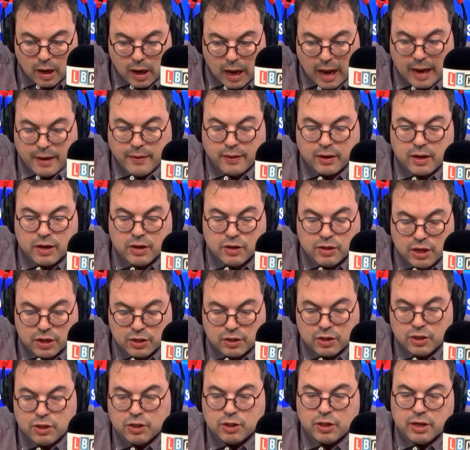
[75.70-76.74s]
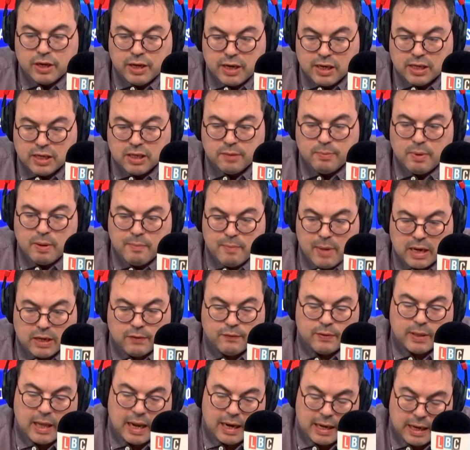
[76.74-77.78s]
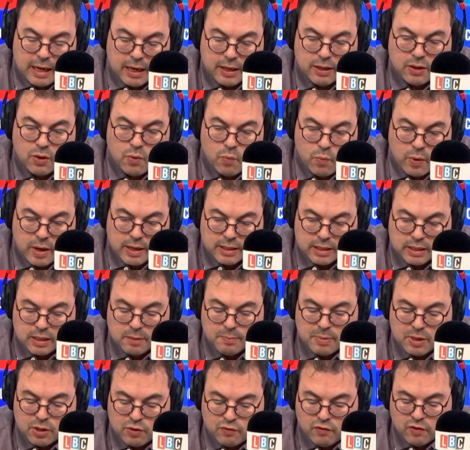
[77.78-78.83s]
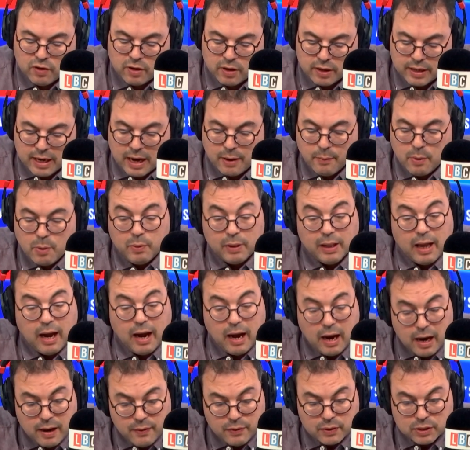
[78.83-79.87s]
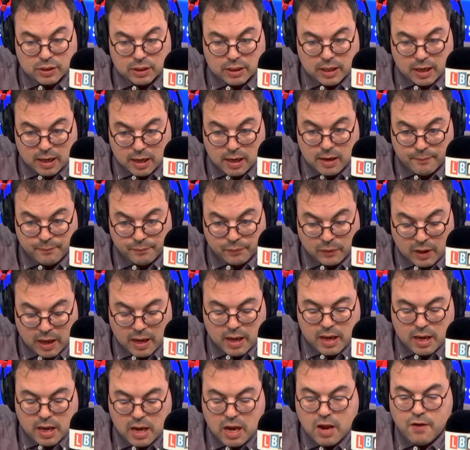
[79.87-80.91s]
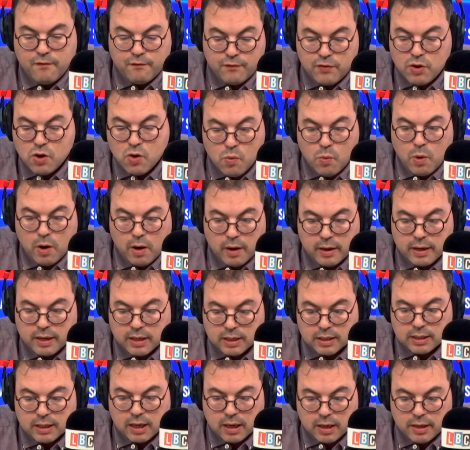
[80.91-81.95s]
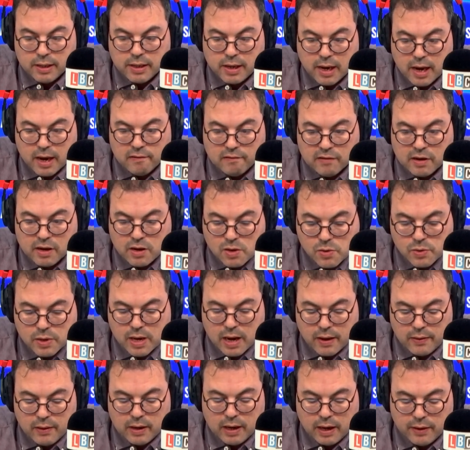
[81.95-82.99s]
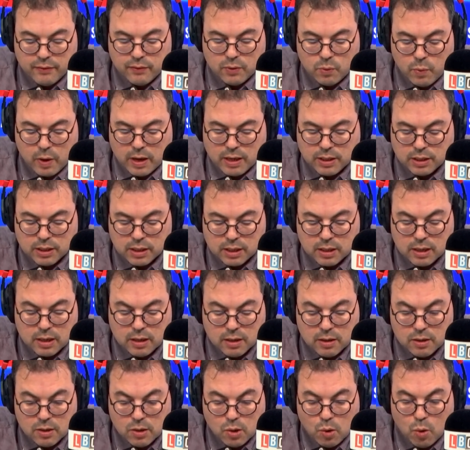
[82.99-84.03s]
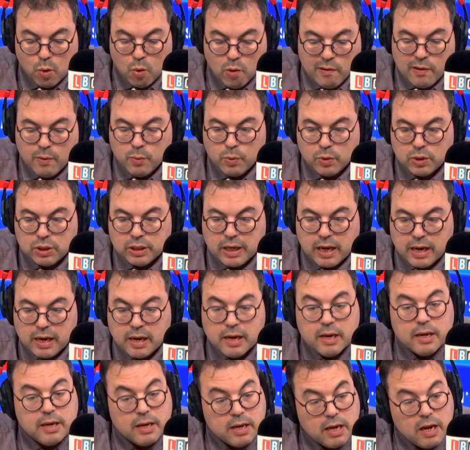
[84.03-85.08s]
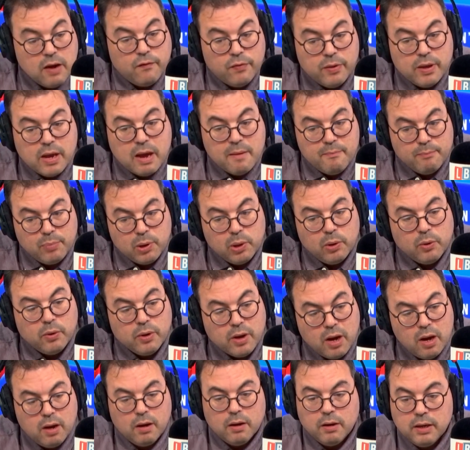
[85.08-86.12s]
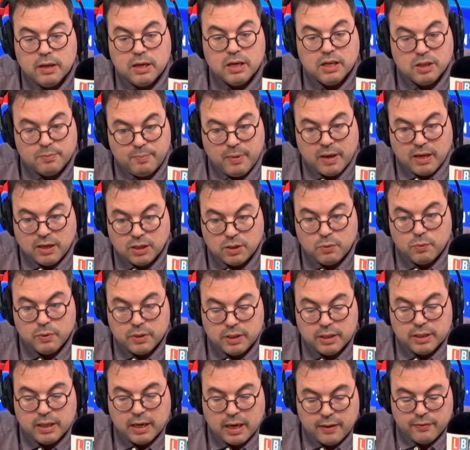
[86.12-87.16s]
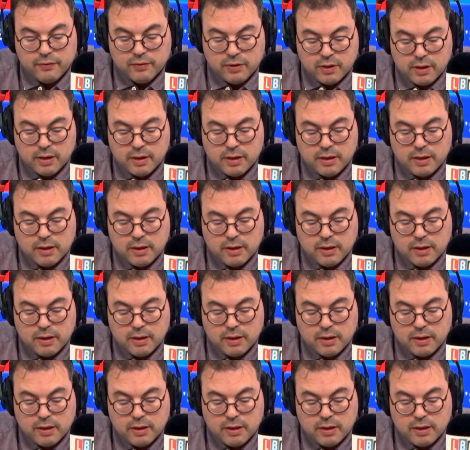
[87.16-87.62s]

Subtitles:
and the conditions that need to be met for that London waiting to be triggered. Now, it will either say, if you work inside the area, you get the London waiting, or it will say, if the employer is based within the London